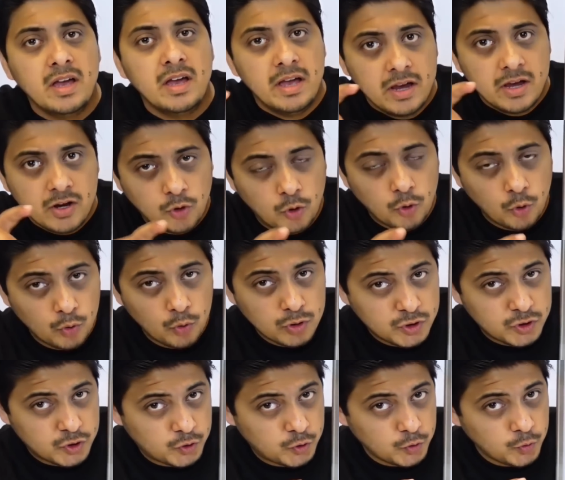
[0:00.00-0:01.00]

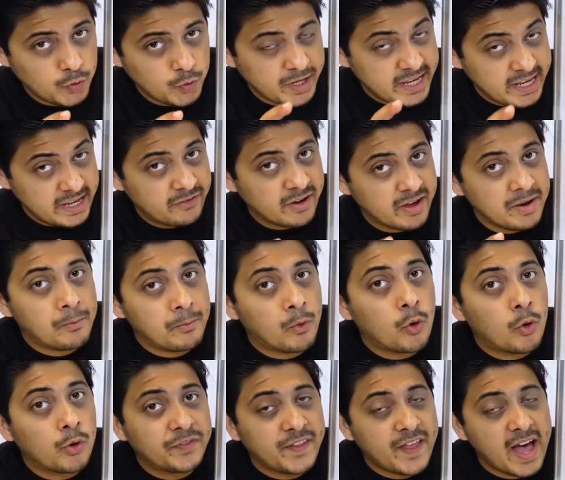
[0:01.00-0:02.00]
goes to even
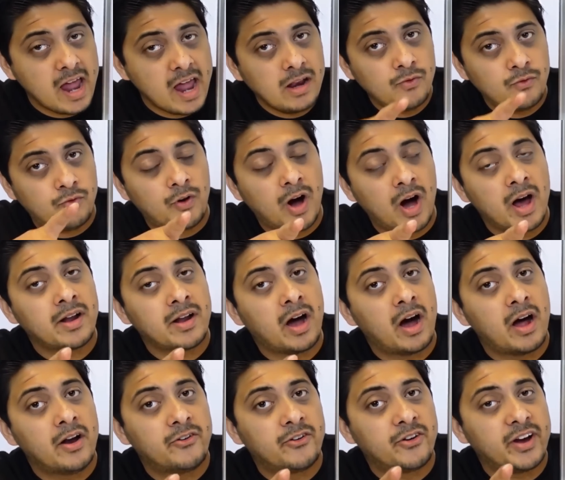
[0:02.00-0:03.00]
more than
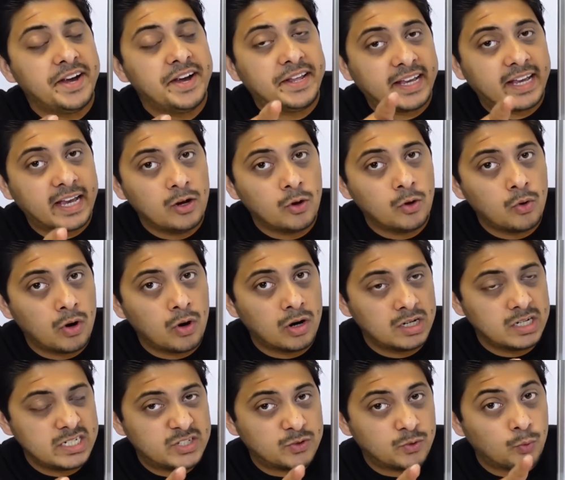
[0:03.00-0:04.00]
100
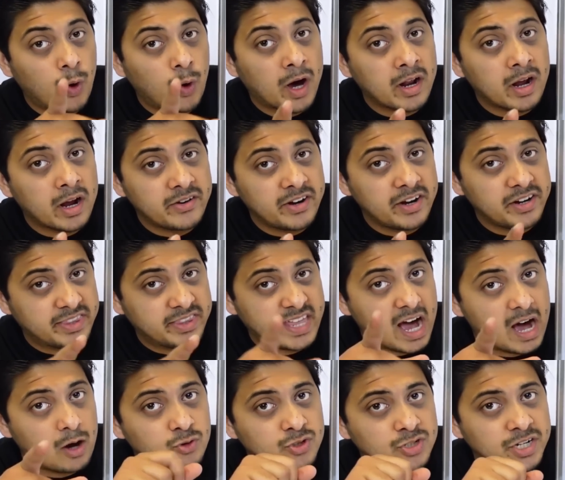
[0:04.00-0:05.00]
kilohertz,
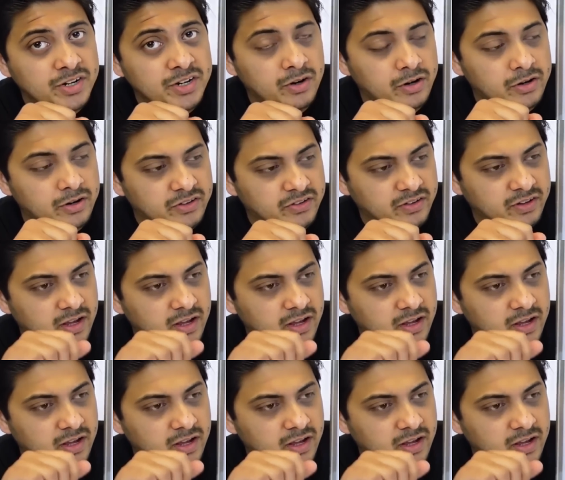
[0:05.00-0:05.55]
100,000 hertz.